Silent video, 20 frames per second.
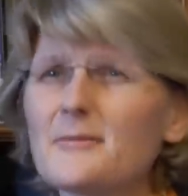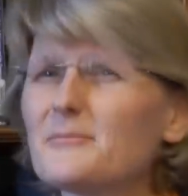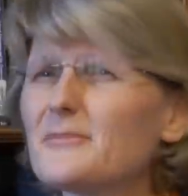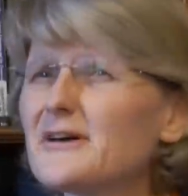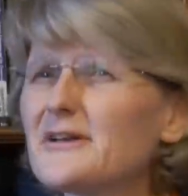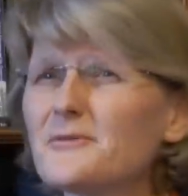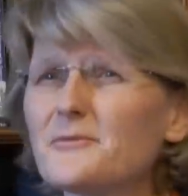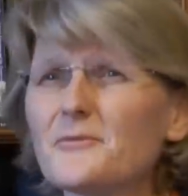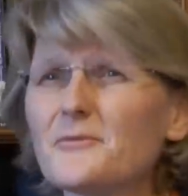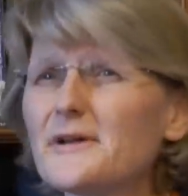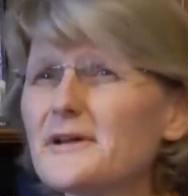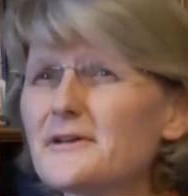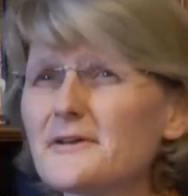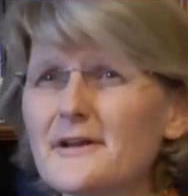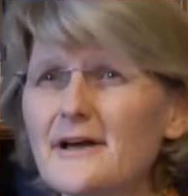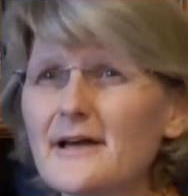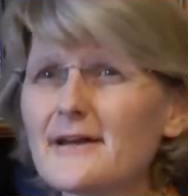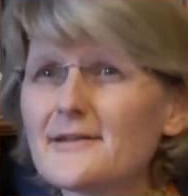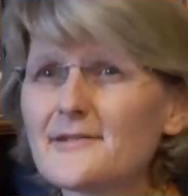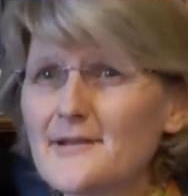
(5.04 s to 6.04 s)
but we are
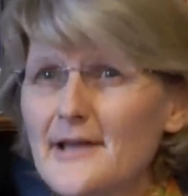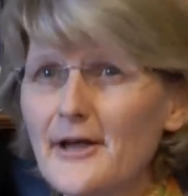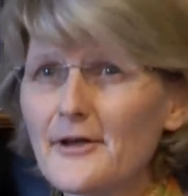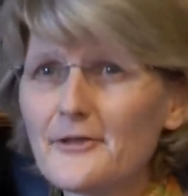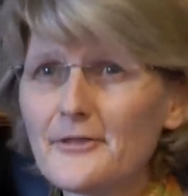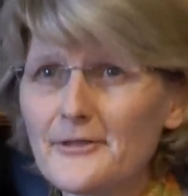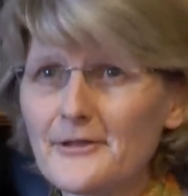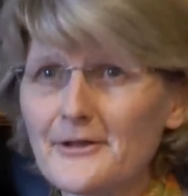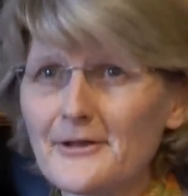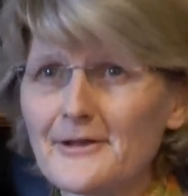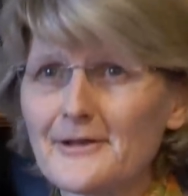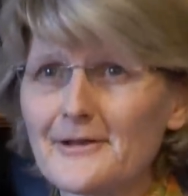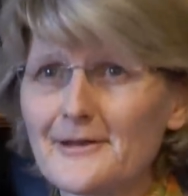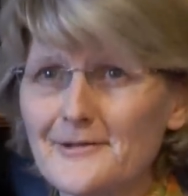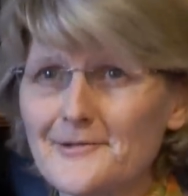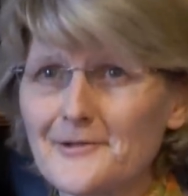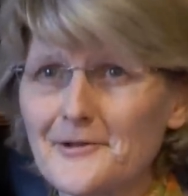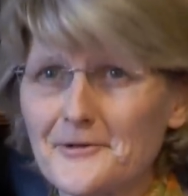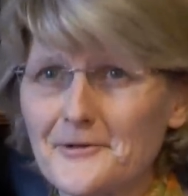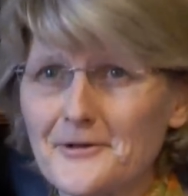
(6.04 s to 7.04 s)
not as healthy
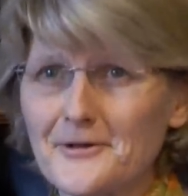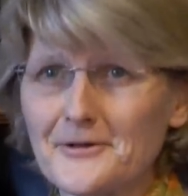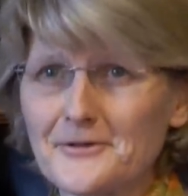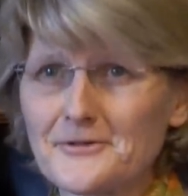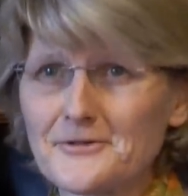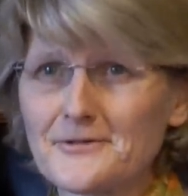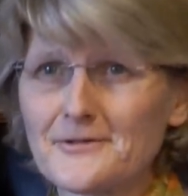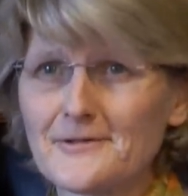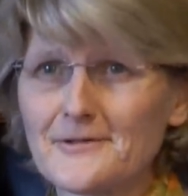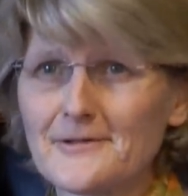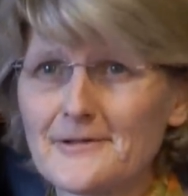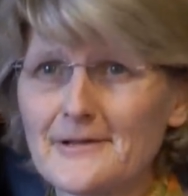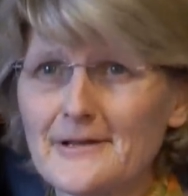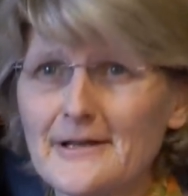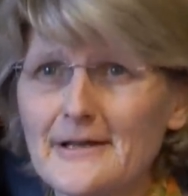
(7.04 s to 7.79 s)
as other countries?